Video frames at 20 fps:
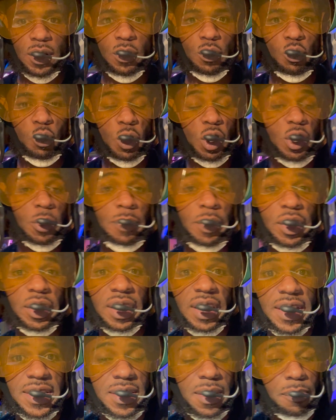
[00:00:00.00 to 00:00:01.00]
World building
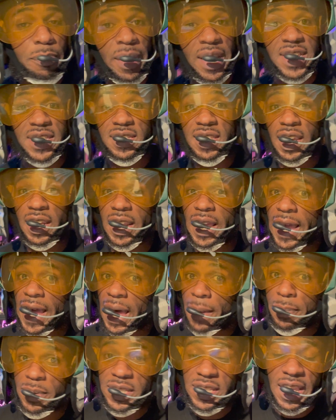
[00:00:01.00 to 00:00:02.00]
is the best thing to
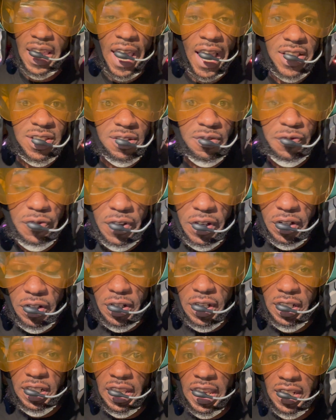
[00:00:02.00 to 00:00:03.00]
happen to action figure
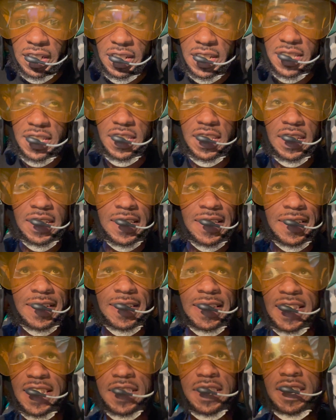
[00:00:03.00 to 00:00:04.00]
collecting since
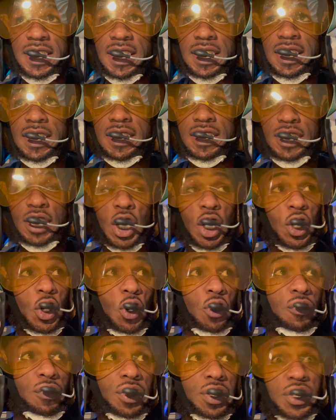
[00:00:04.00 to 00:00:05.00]
Disney took
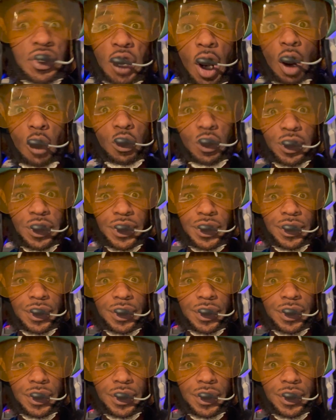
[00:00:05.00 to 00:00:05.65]
over Star Wars.